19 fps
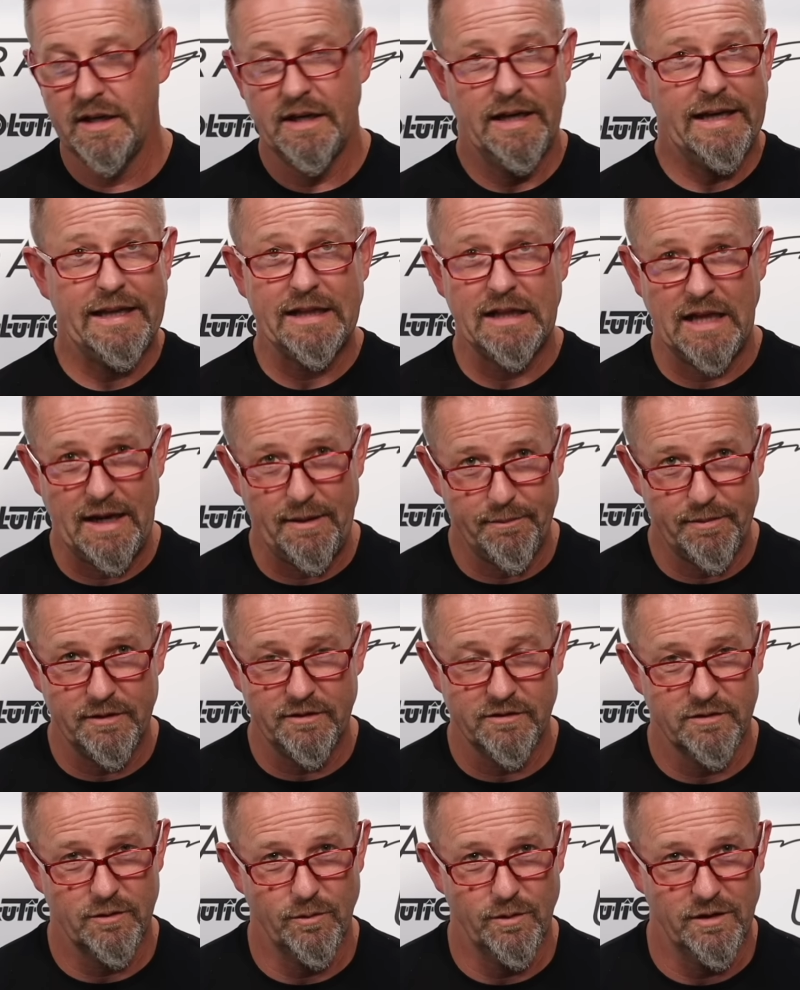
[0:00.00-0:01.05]
It'll happen,
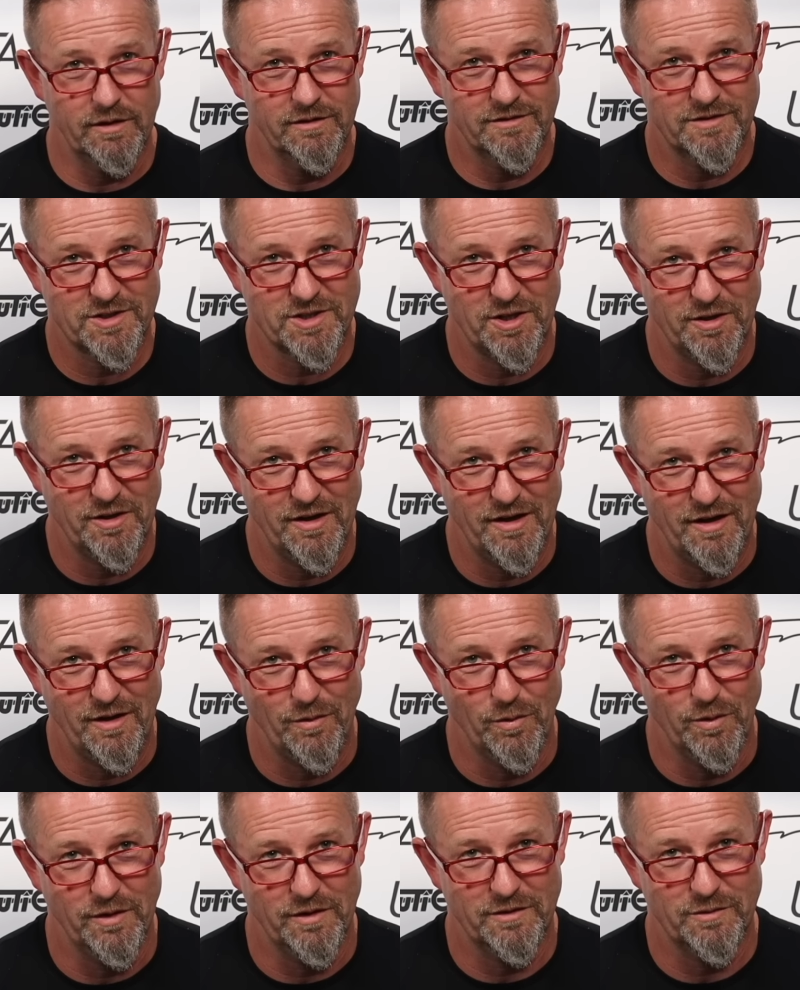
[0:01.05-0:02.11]
so we'll show you how it
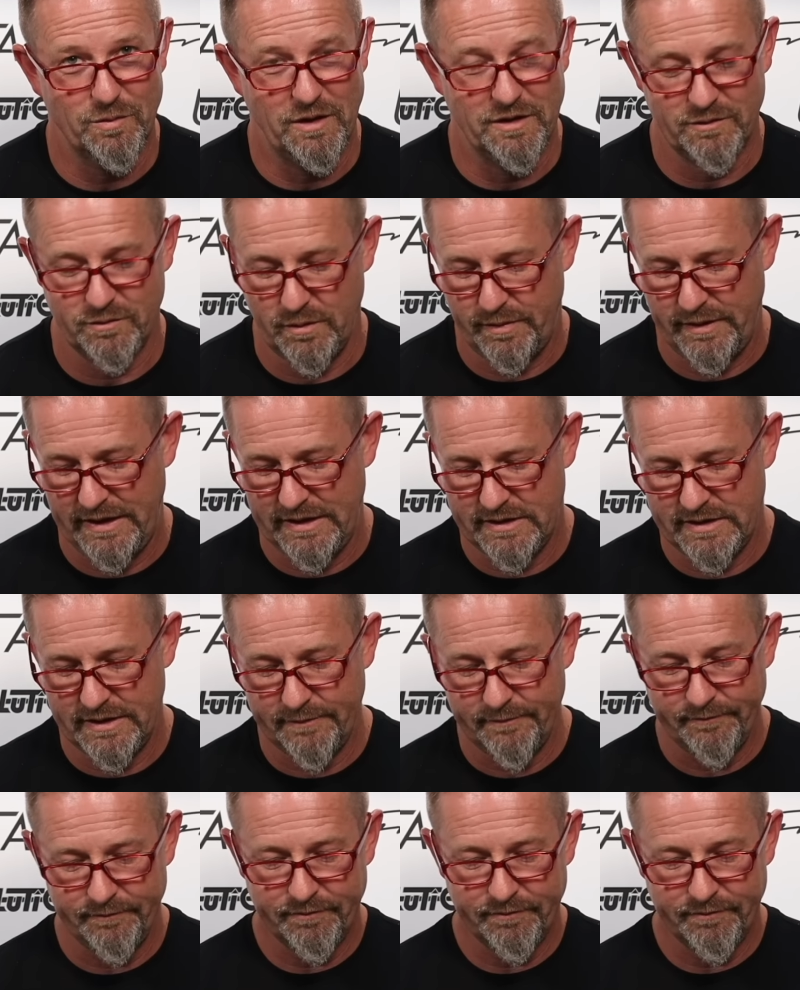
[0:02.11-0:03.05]
works whilst we're painting.